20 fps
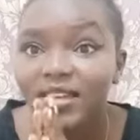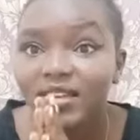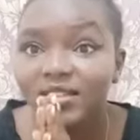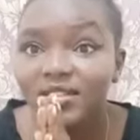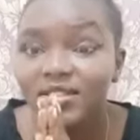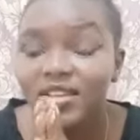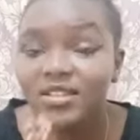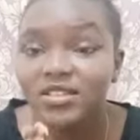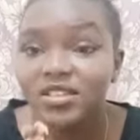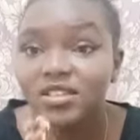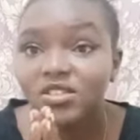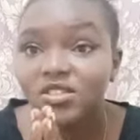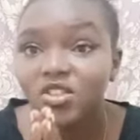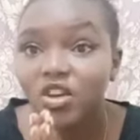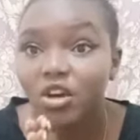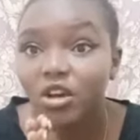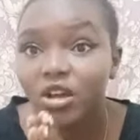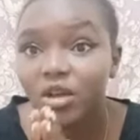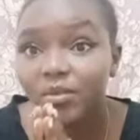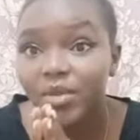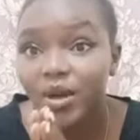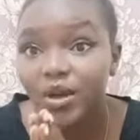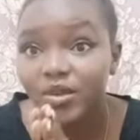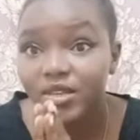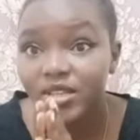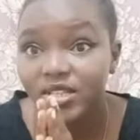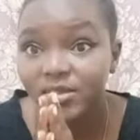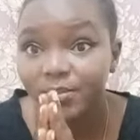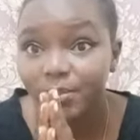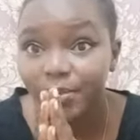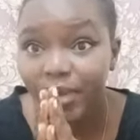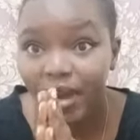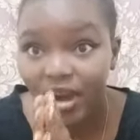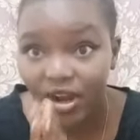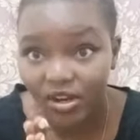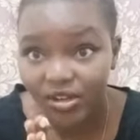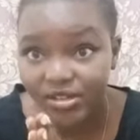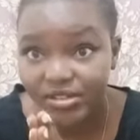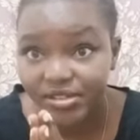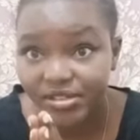doesn't talk about his
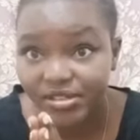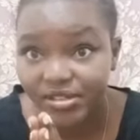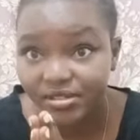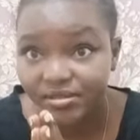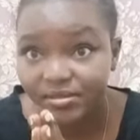past.